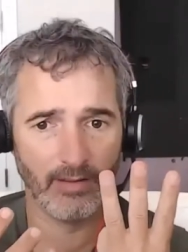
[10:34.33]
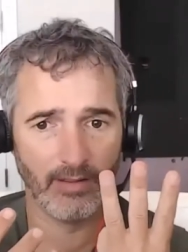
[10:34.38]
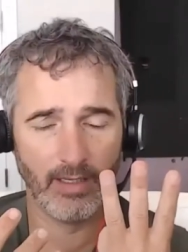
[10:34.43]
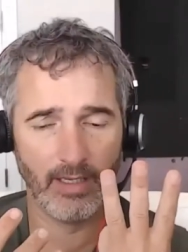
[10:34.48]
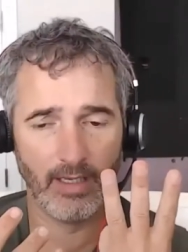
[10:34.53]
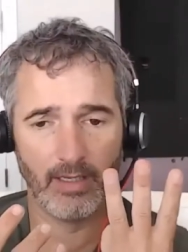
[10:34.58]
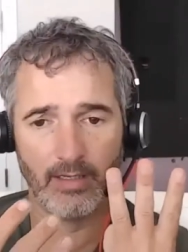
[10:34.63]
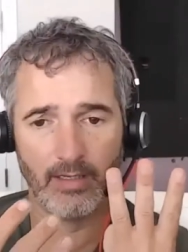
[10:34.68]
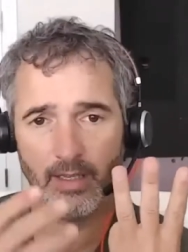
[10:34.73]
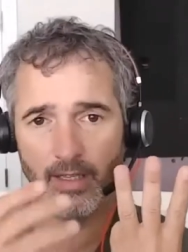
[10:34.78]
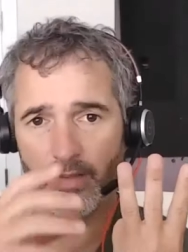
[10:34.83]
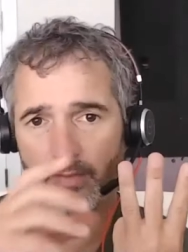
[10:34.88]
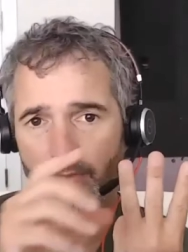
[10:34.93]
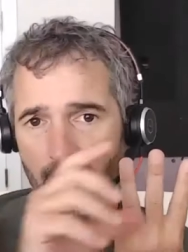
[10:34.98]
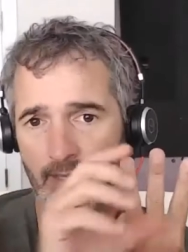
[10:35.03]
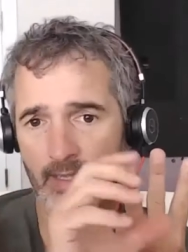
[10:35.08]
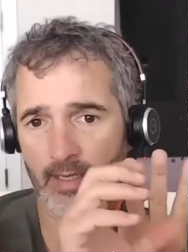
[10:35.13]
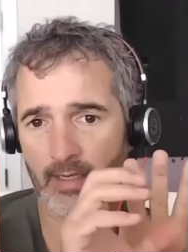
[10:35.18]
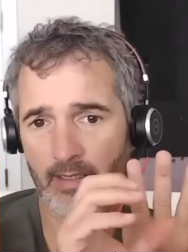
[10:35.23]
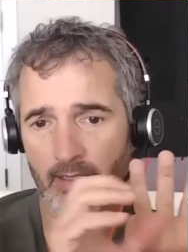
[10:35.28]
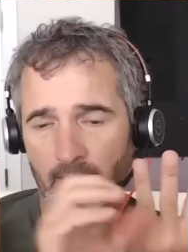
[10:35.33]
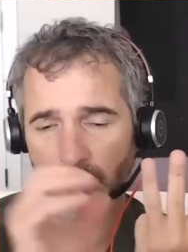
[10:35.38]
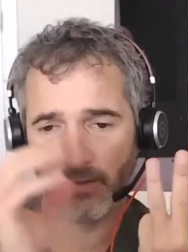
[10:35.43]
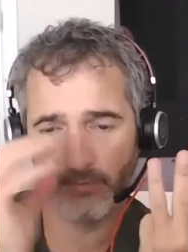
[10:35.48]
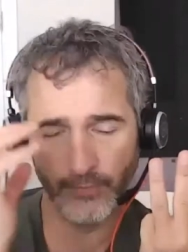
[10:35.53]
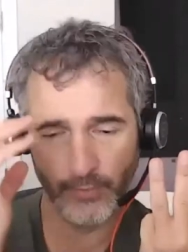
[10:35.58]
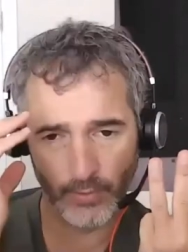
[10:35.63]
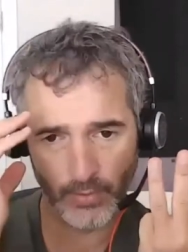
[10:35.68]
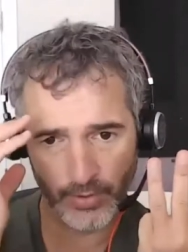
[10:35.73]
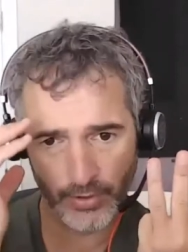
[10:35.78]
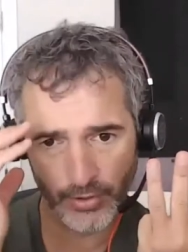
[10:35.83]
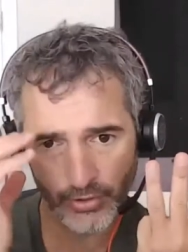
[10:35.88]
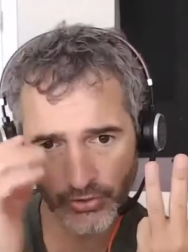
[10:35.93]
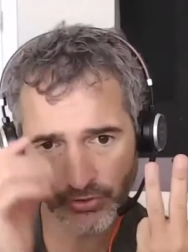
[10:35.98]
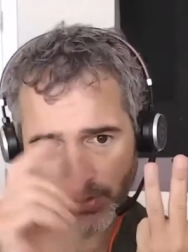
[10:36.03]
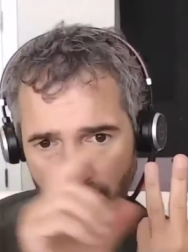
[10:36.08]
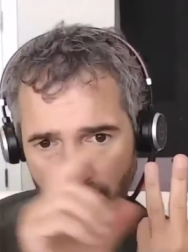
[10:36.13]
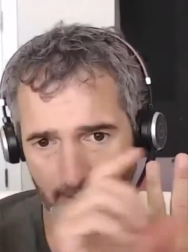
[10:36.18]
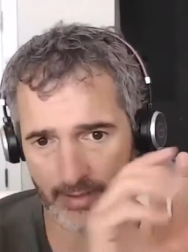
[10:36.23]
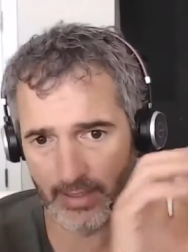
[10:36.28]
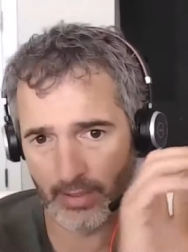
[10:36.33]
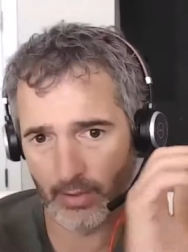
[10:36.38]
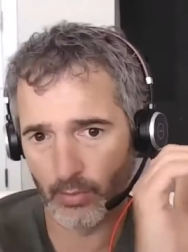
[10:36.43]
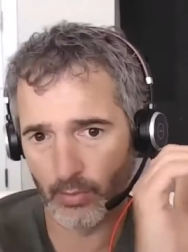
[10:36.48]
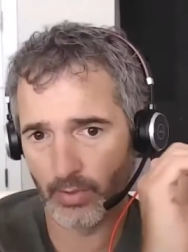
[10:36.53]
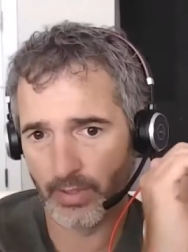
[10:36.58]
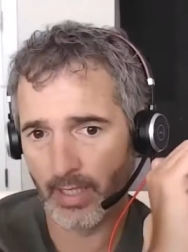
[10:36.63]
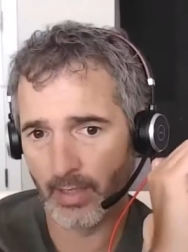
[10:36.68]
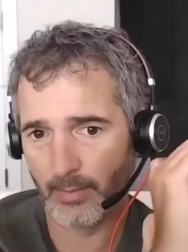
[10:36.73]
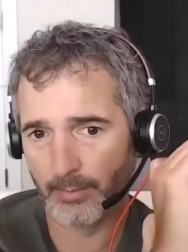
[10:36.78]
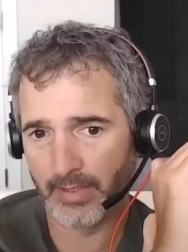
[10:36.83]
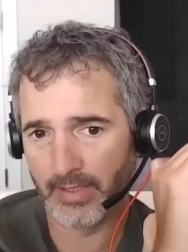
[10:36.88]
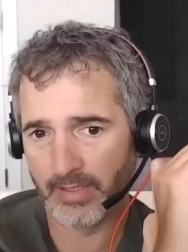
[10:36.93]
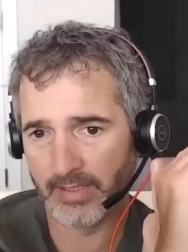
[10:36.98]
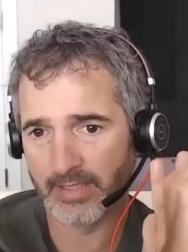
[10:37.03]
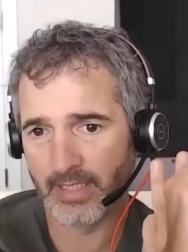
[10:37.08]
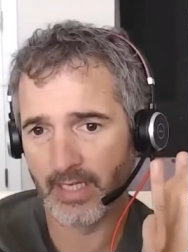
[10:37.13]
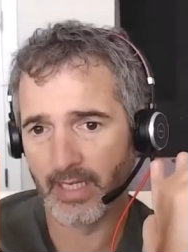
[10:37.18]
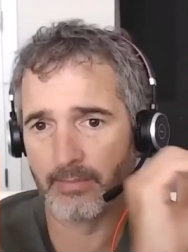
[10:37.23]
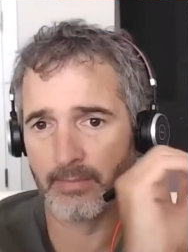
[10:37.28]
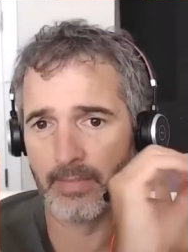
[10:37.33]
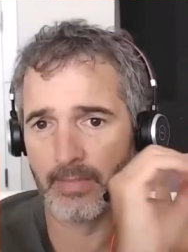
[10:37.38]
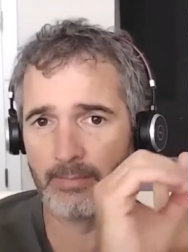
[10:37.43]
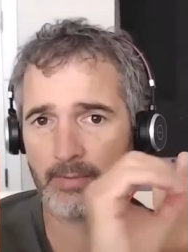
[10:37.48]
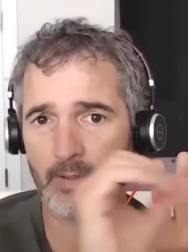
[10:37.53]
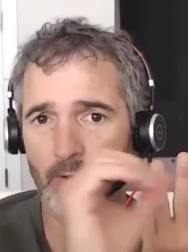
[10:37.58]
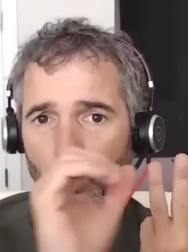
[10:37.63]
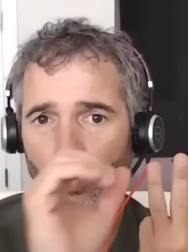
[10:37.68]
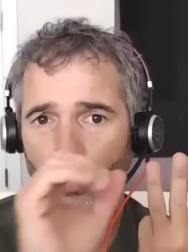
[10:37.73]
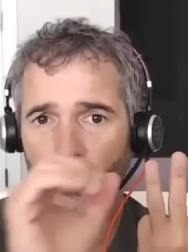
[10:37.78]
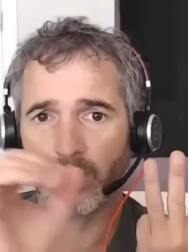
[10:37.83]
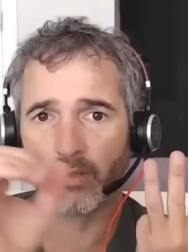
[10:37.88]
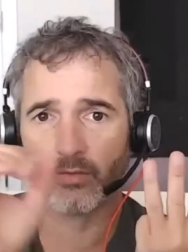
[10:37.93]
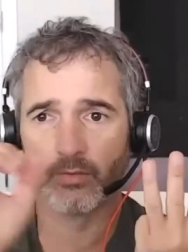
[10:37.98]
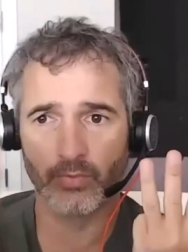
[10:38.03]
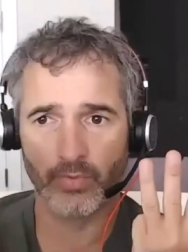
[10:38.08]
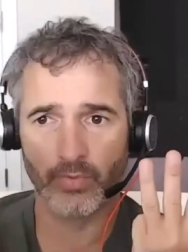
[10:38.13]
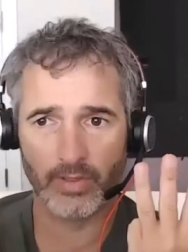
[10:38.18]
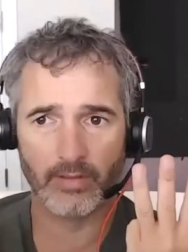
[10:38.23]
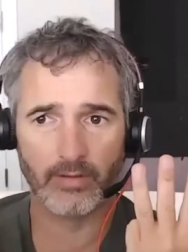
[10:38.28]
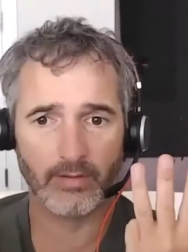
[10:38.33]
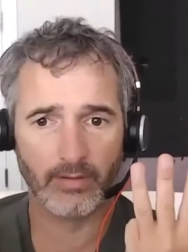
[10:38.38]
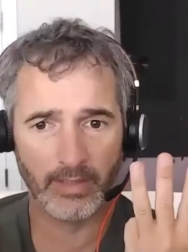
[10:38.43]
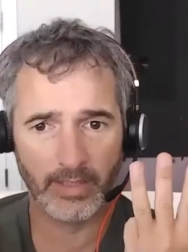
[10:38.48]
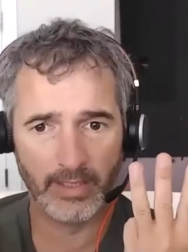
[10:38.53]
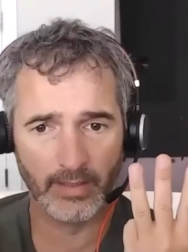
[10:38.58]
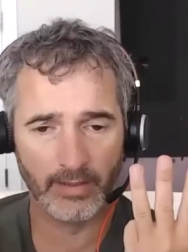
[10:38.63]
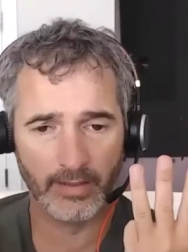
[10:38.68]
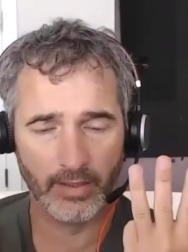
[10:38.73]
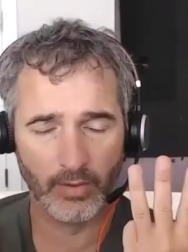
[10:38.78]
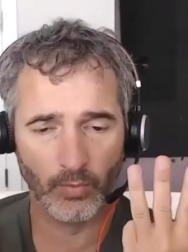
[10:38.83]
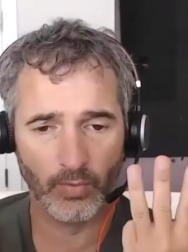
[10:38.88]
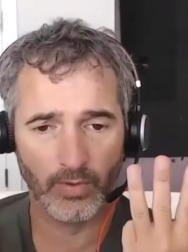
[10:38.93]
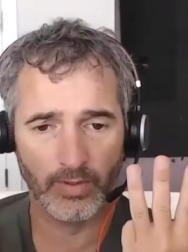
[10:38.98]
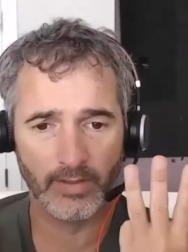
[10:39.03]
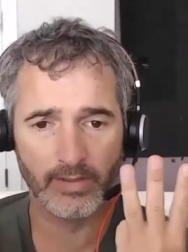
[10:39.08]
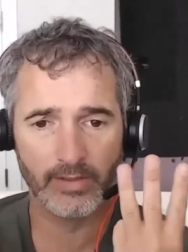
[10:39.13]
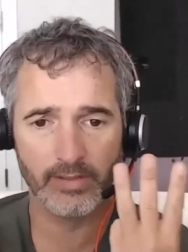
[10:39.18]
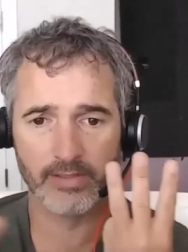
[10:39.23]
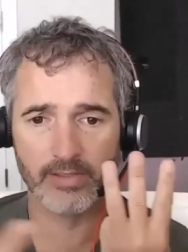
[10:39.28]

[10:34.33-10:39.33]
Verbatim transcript: and and then if you understand that, it will help you decide maybe what Healy you want.